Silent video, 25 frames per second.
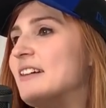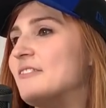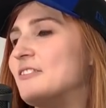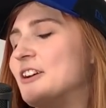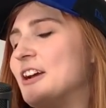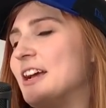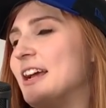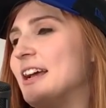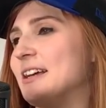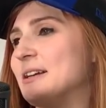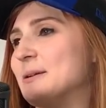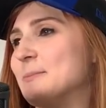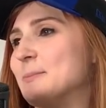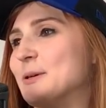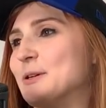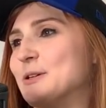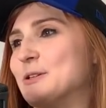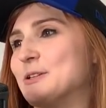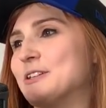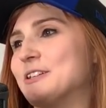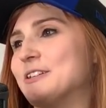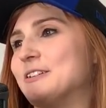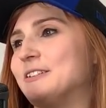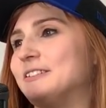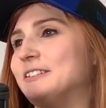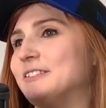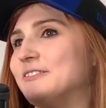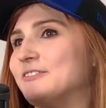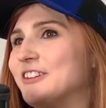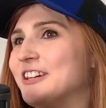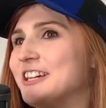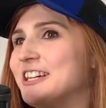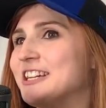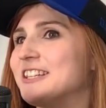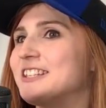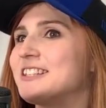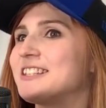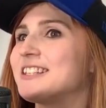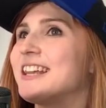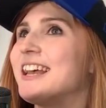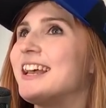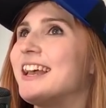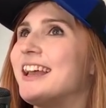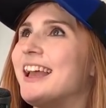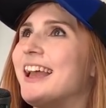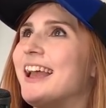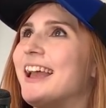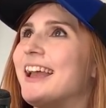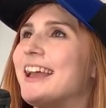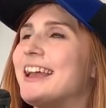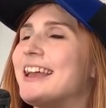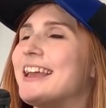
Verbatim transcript: never had yeah. a personal device.